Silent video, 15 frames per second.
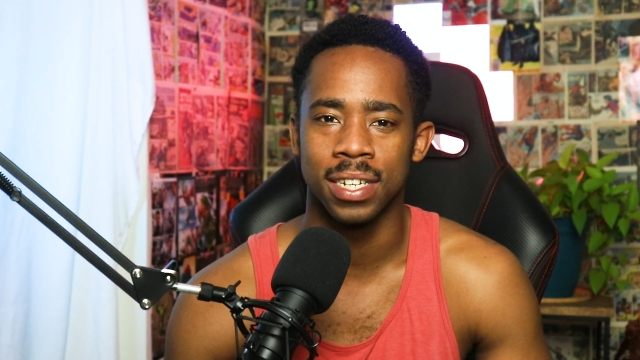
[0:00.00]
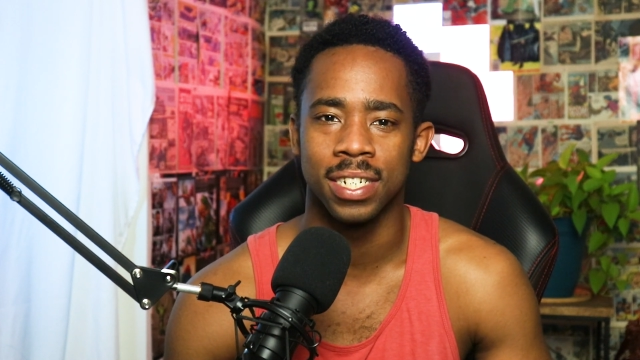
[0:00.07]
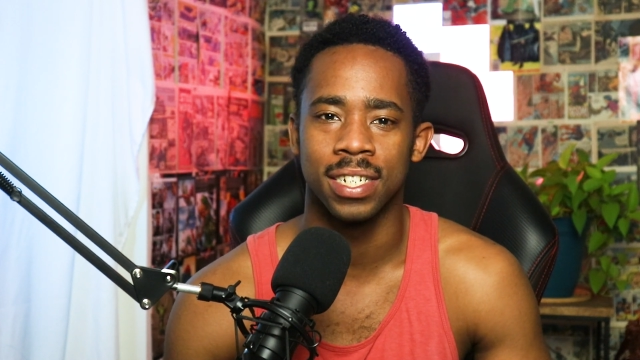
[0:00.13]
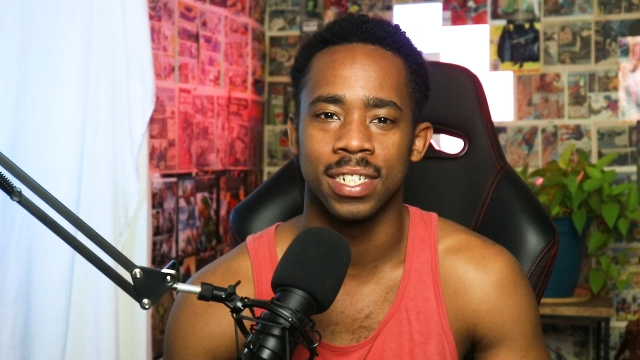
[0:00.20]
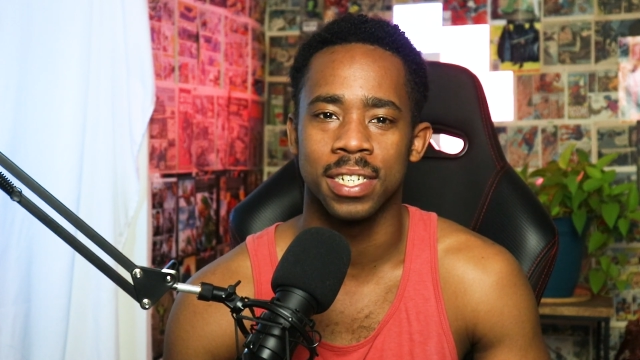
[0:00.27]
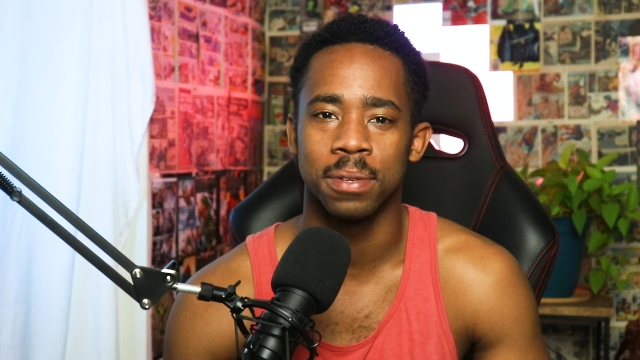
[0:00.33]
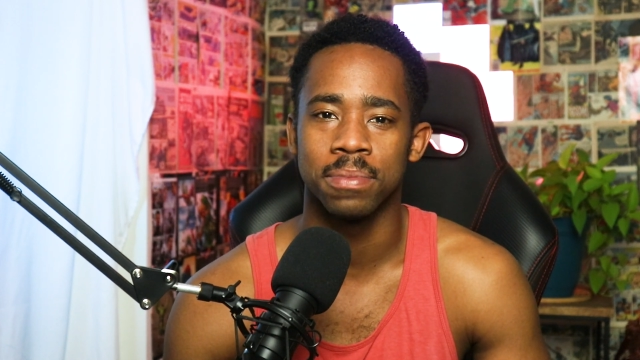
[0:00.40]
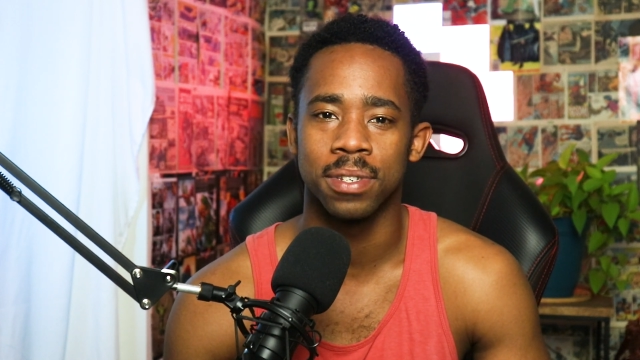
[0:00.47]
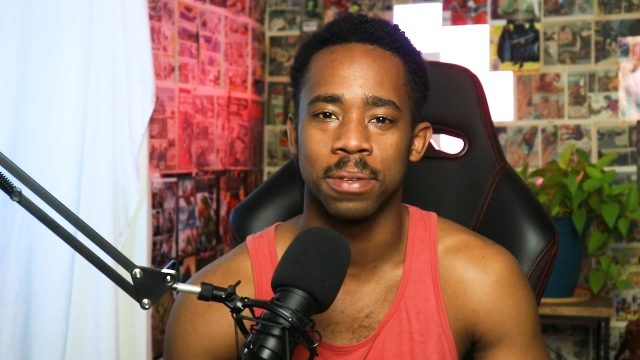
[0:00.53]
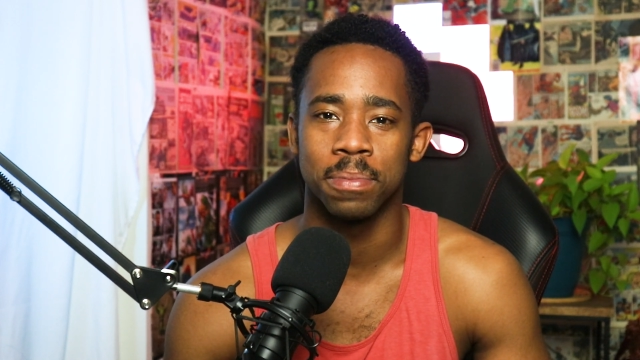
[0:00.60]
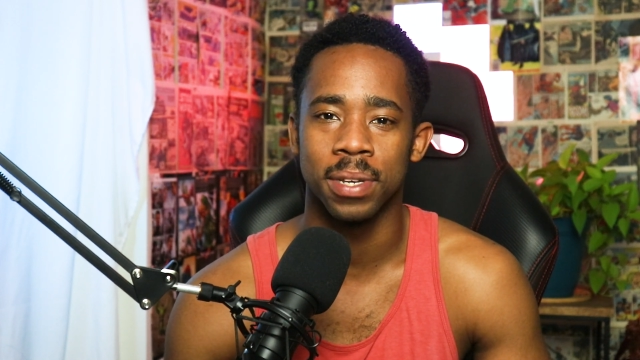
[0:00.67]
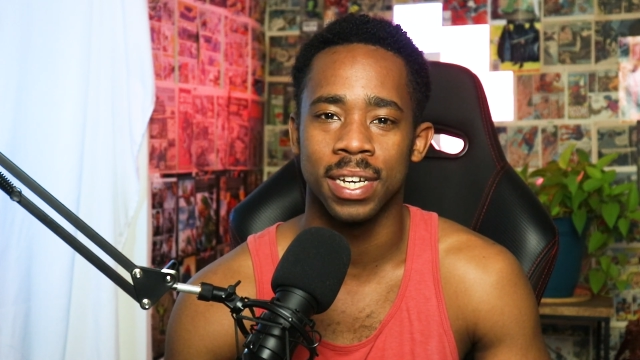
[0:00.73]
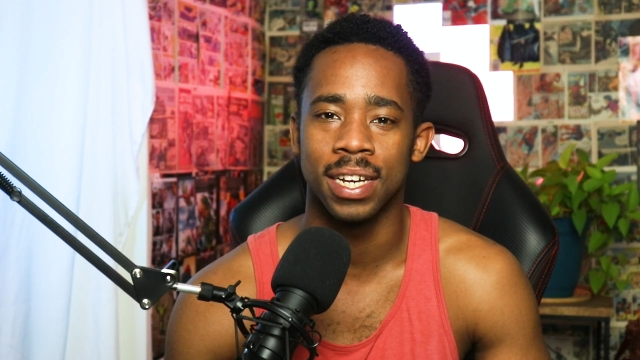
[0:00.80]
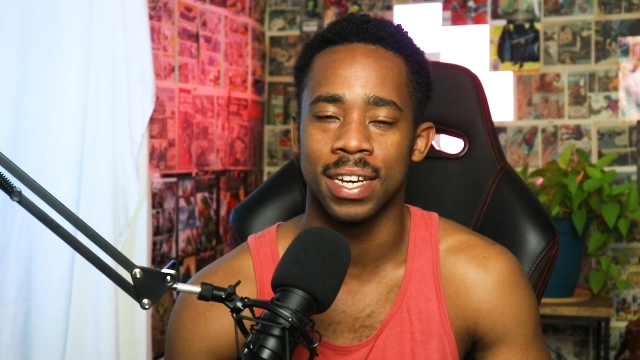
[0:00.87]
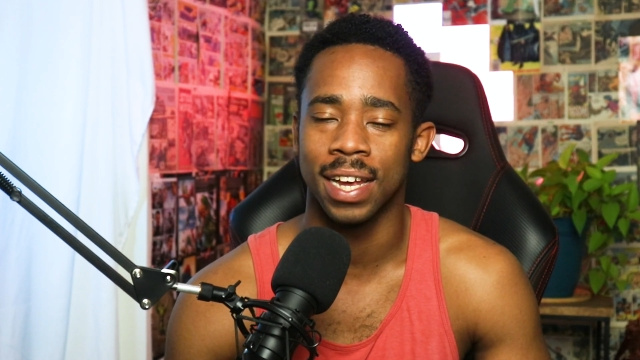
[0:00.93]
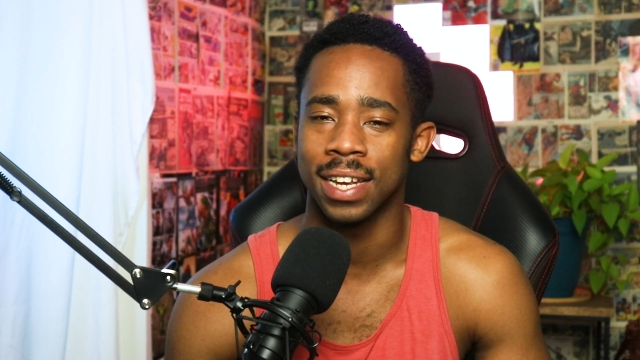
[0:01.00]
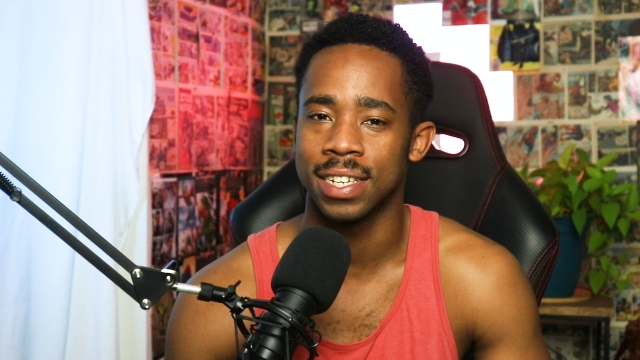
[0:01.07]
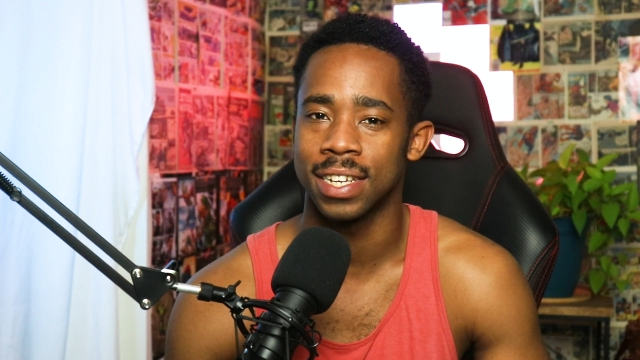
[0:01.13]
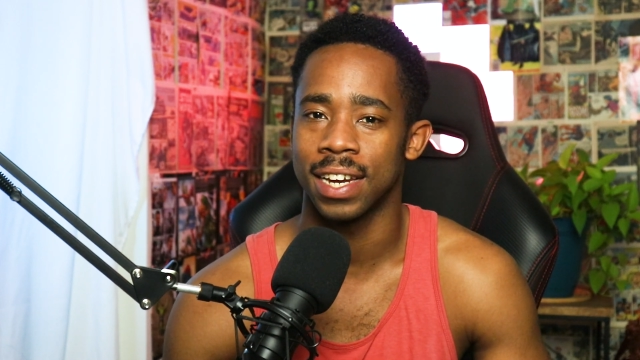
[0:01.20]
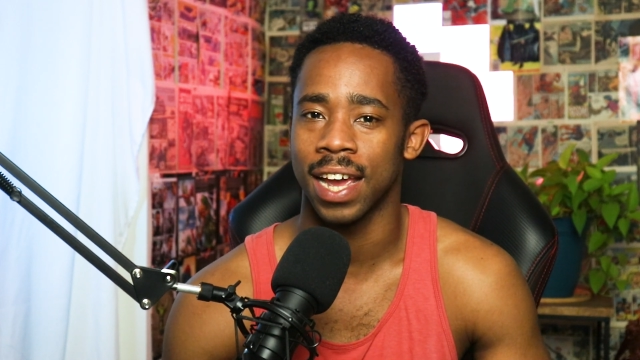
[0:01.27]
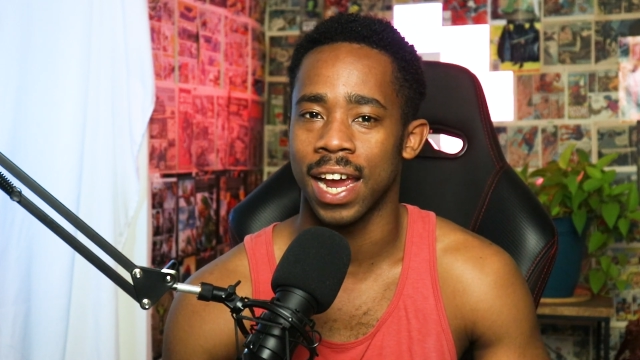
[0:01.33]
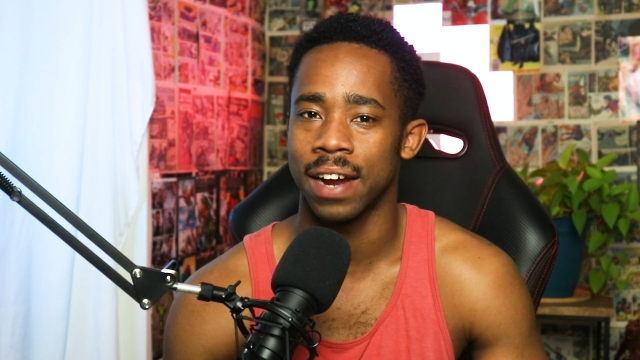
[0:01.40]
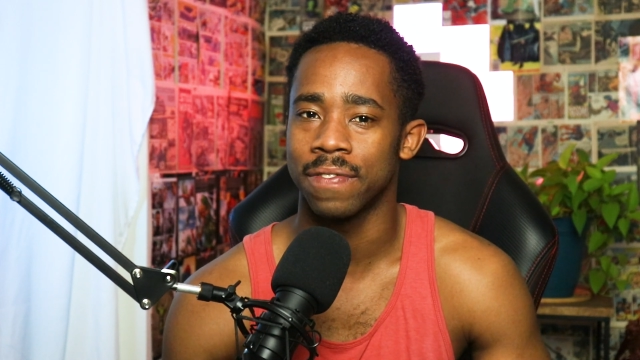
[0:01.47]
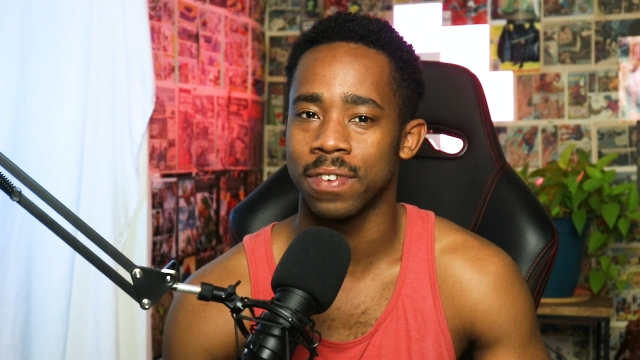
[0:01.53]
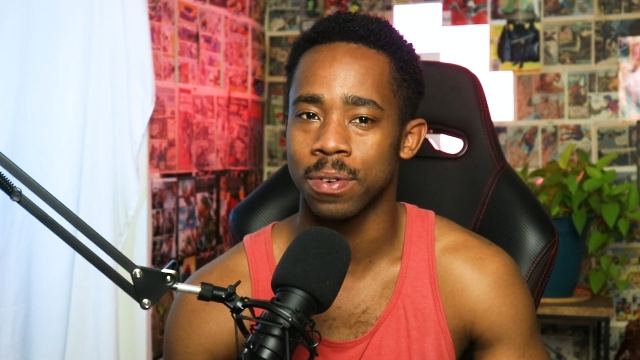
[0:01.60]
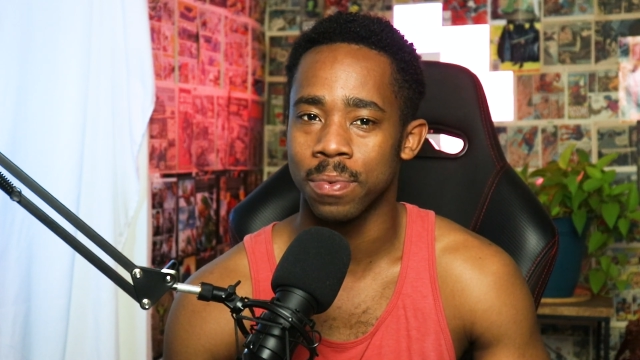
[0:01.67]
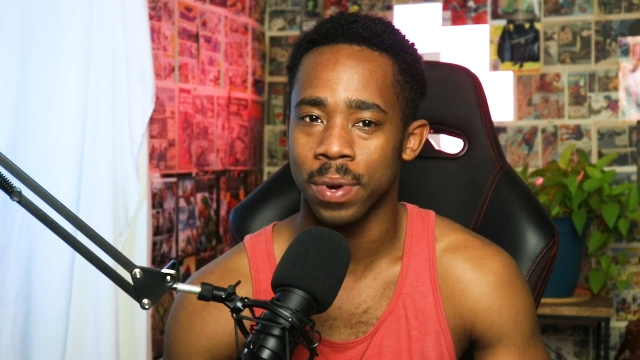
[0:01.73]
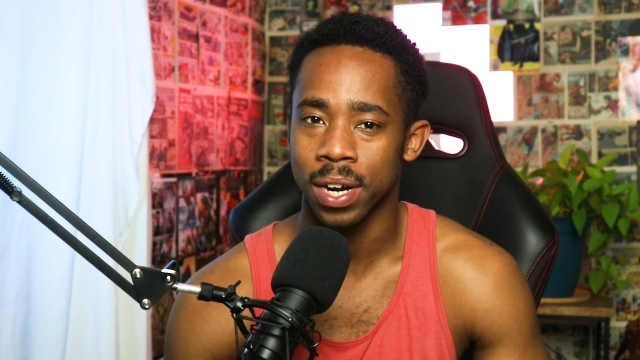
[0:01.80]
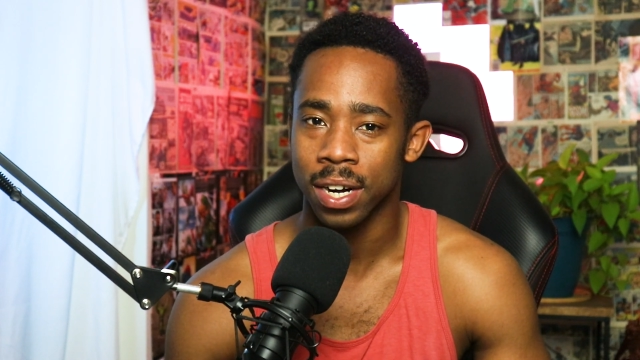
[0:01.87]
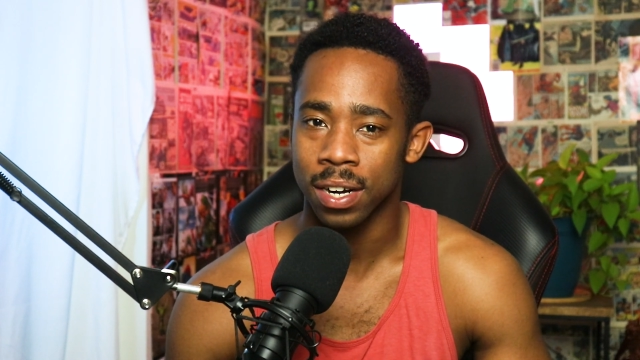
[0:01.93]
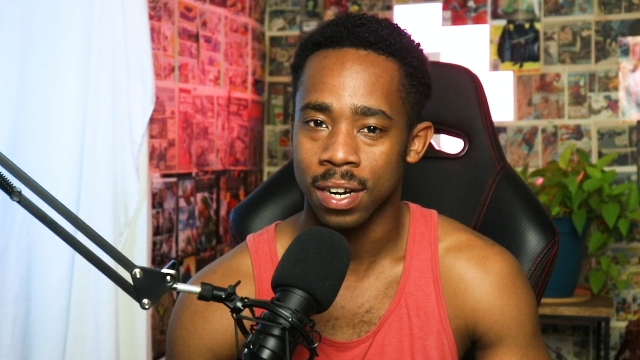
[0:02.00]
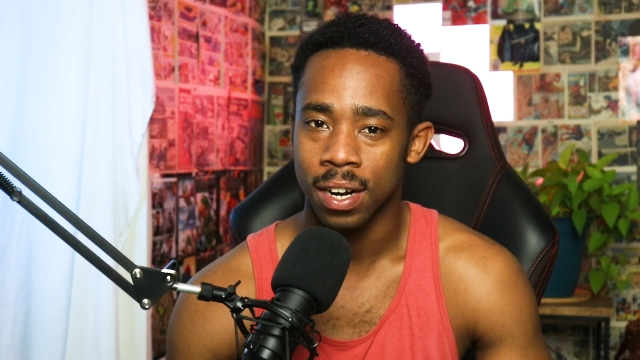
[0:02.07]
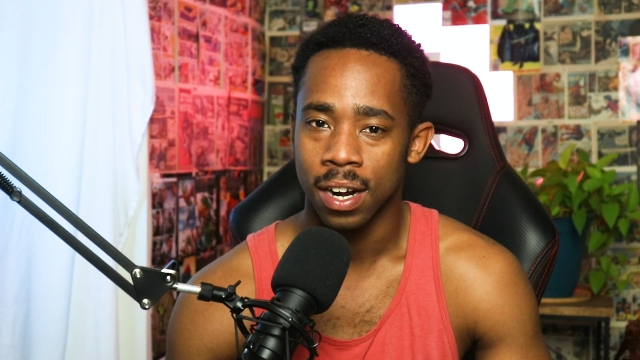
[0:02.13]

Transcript: She seems to be connected everywhere.